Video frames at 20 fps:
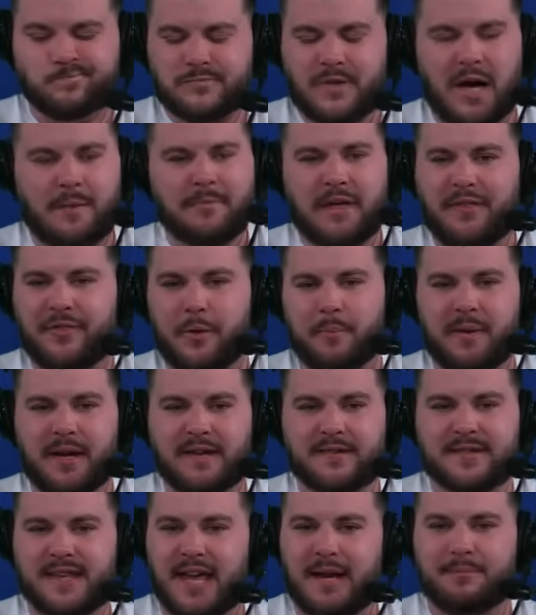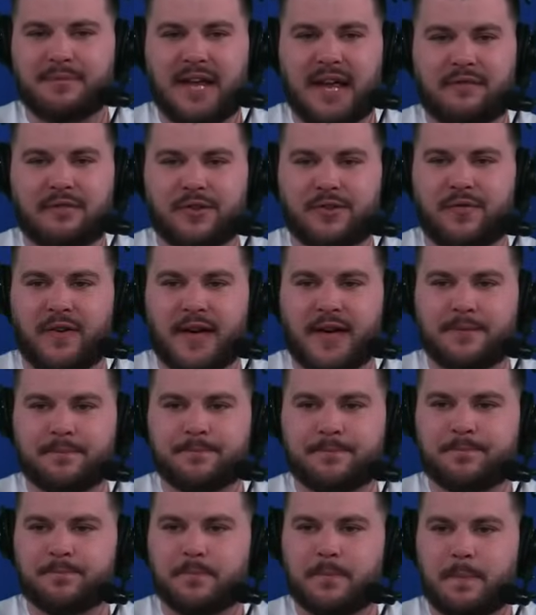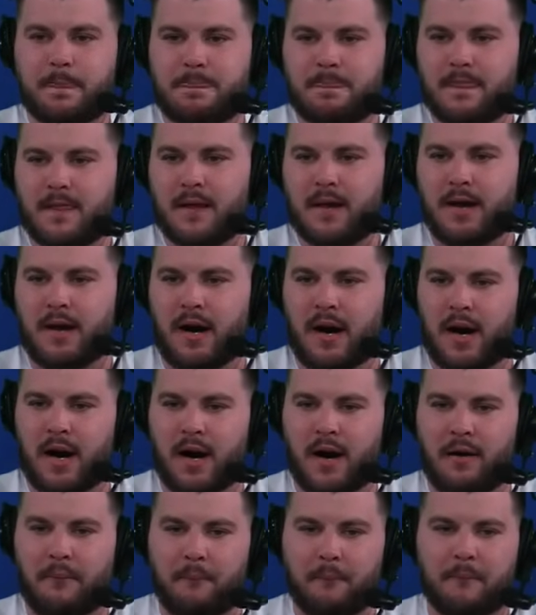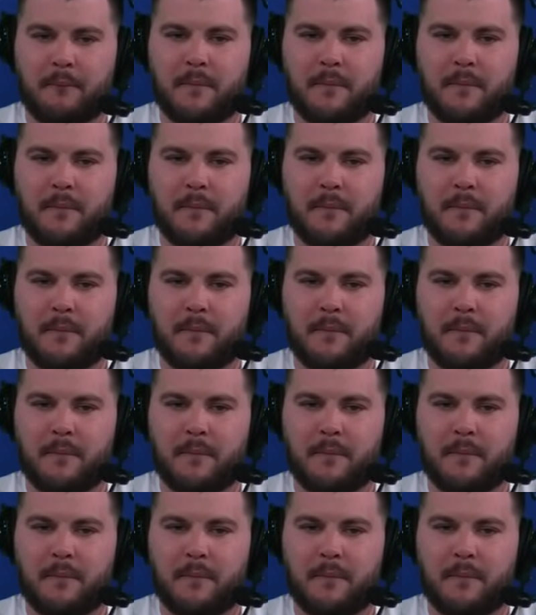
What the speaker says: I'm not the biggest Gabe Davis fan. I